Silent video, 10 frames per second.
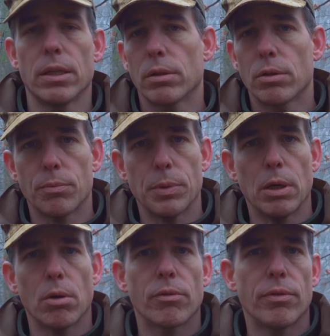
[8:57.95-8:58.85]
It could be
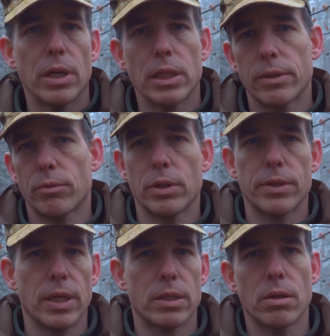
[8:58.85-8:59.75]
log files,
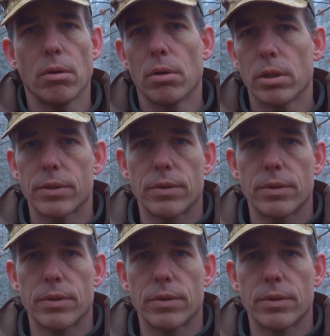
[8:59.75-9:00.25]
transaction logs,